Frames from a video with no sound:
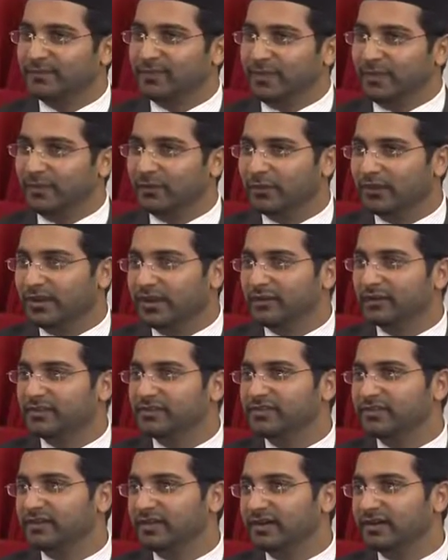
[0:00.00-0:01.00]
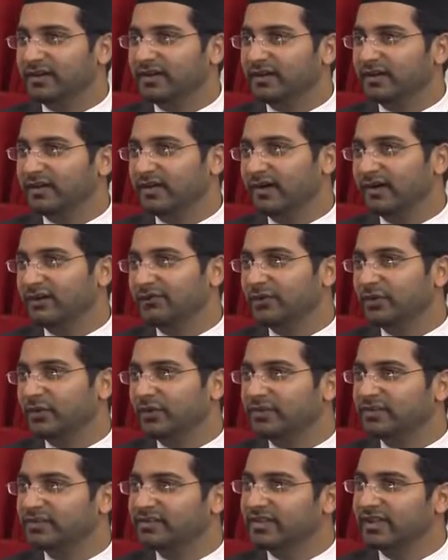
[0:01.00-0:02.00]
When I was young, I've
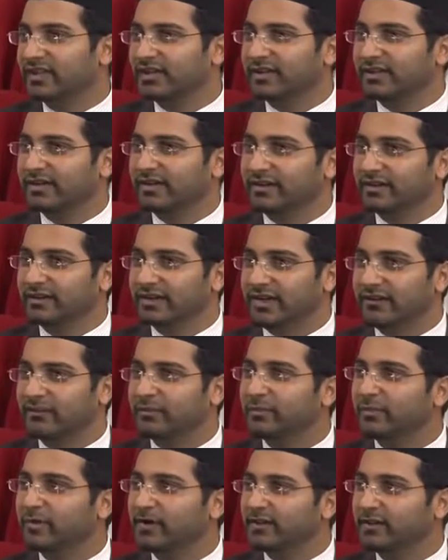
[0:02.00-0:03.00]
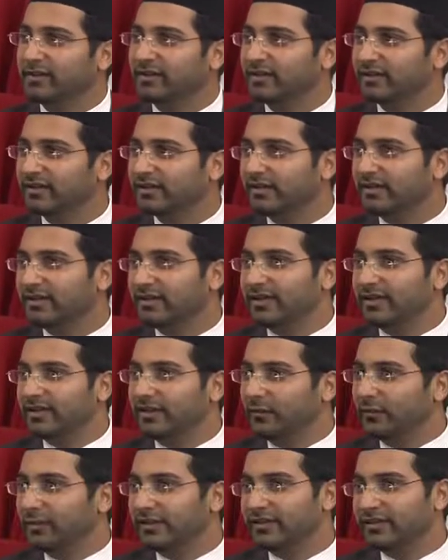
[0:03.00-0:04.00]
noticed that everybody,
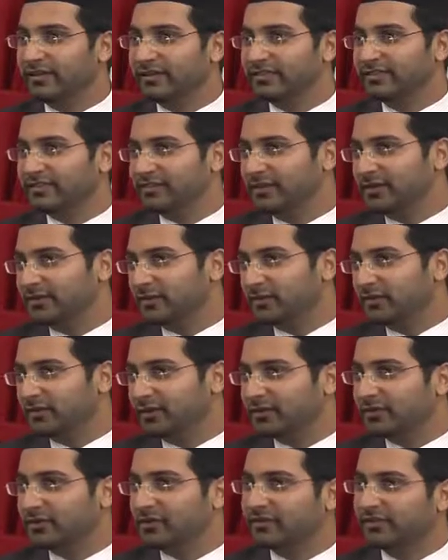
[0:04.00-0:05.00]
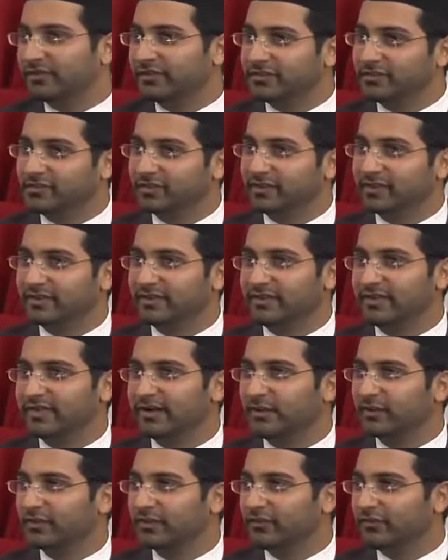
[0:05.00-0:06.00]
whether it's third world or first world,
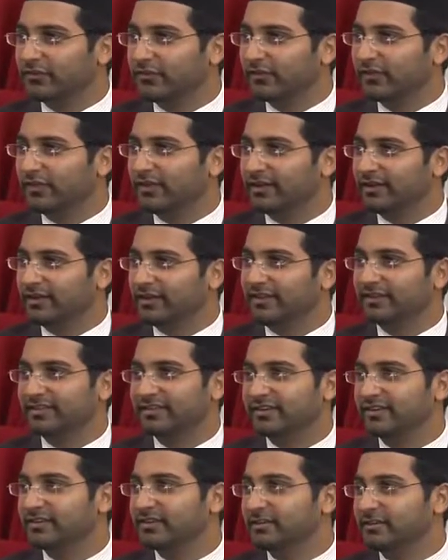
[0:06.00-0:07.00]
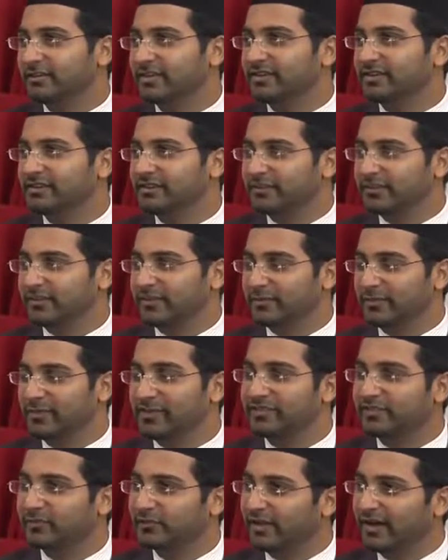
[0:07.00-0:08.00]
they're looking for an internal peace, a
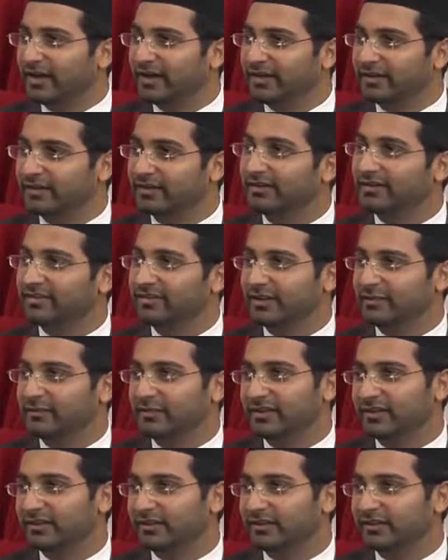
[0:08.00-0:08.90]
peace of mind, contentment.